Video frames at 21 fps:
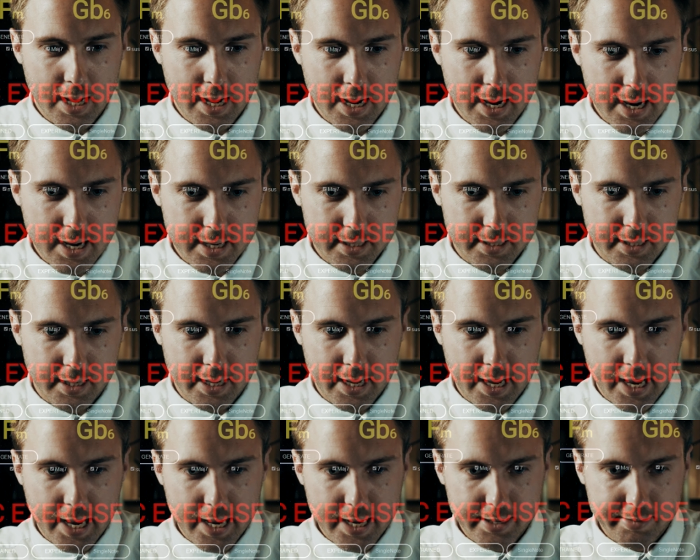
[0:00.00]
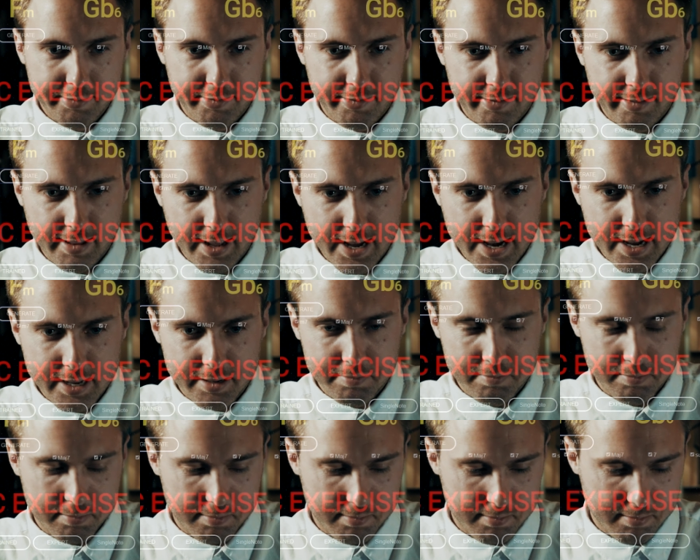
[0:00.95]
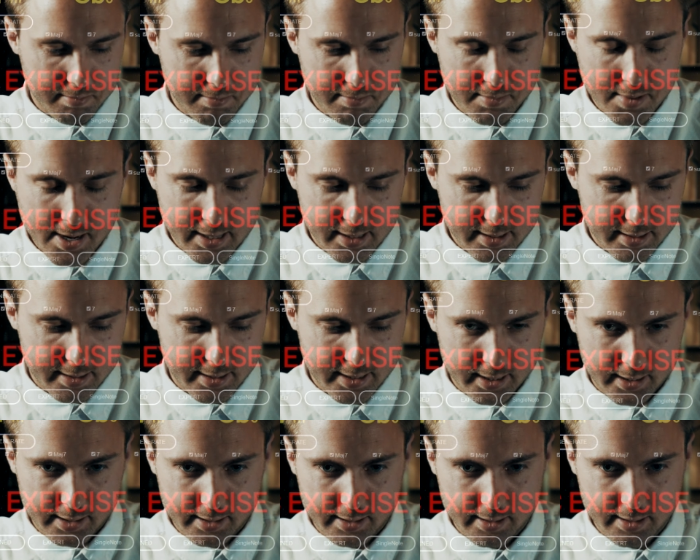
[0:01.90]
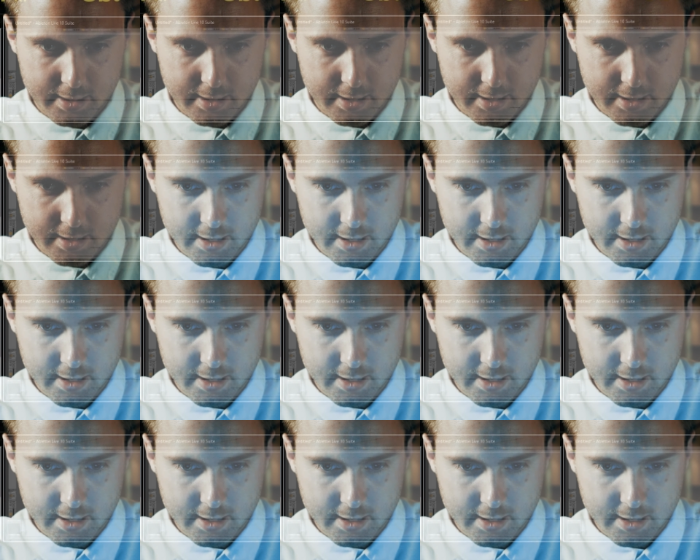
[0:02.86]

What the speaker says: and A flat minor 6.